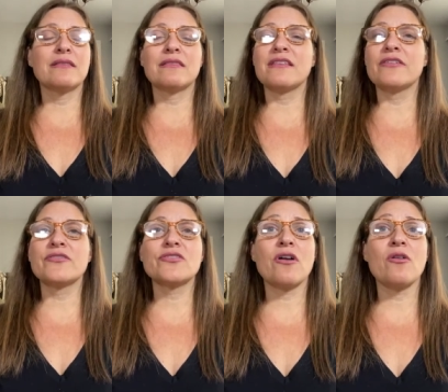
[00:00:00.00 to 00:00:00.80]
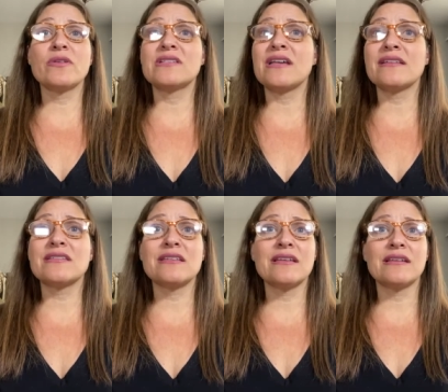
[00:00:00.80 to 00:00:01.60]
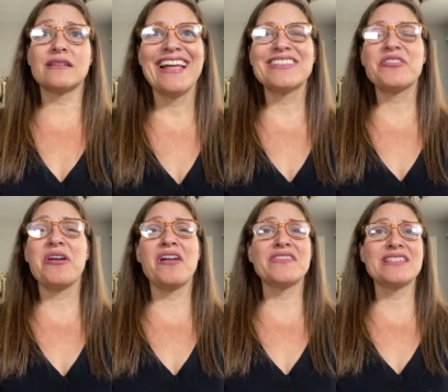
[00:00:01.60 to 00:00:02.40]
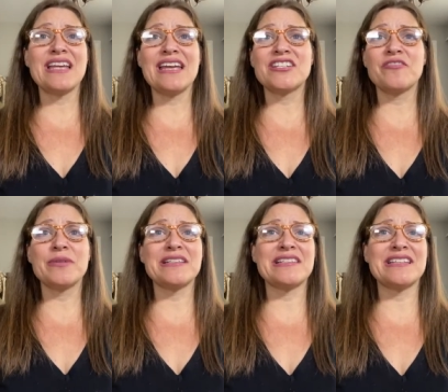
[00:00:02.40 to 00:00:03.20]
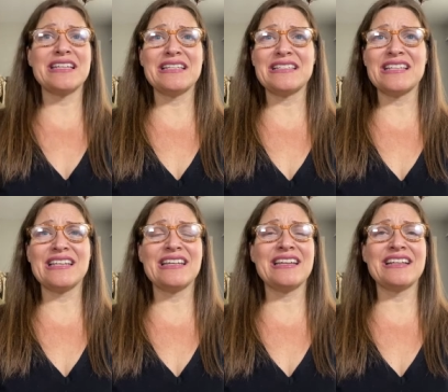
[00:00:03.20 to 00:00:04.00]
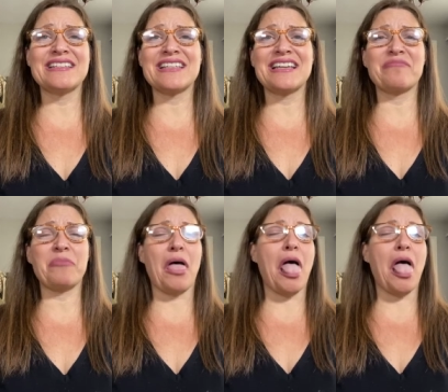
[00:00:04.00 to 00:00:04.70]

Theaters are always dusty so you're on the stage, everybody's sneezing, it's like